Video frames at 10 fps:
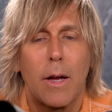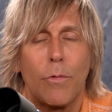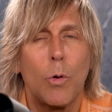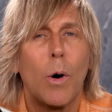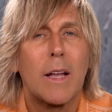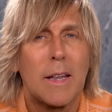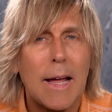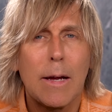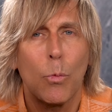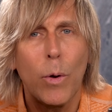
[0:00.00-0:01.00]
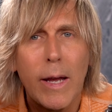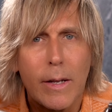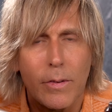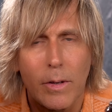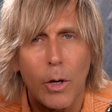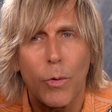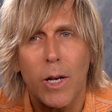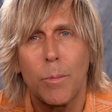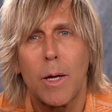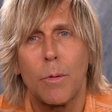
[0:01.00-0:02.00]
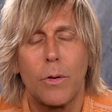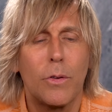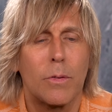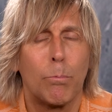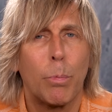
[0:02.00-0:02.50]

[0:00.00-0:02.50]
If you want lightweight and you want to be able to do some